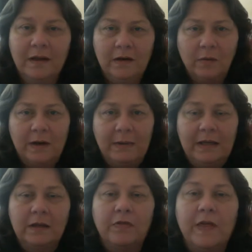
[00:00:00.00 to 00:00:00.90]
You know what I
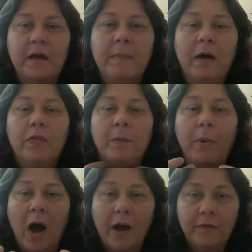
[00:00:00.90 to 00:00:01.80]
mean? Think about the
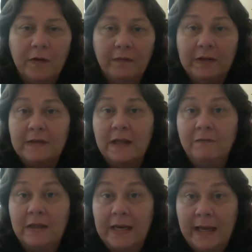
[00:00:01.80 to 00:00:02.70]
positive instead
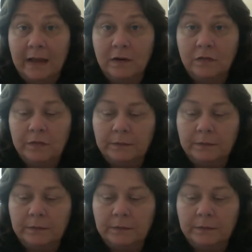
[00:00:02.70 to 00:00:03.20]
of the negative.